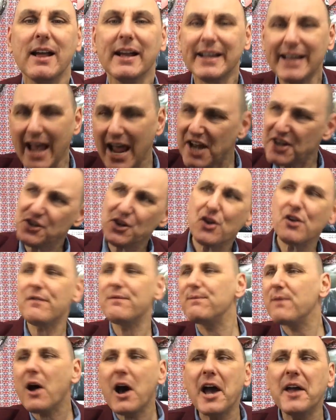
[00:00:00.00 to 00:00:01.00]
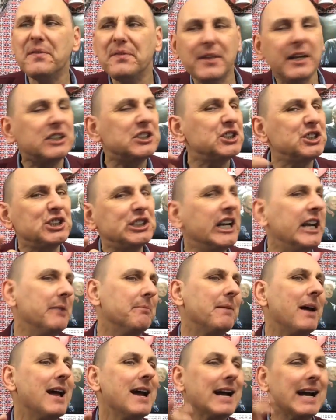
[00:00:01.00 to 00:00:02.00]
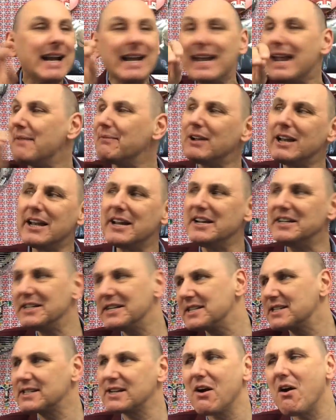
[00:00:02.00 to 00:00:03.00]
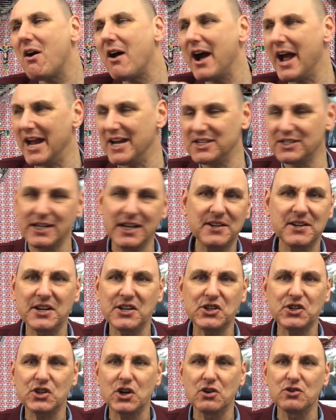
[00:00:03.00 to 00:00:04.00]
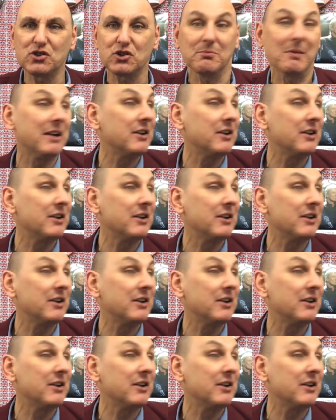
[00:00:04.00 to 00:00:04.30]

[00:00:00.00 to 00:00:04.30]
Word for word: Can you find this sheep cleverly disguised in this snowstorm?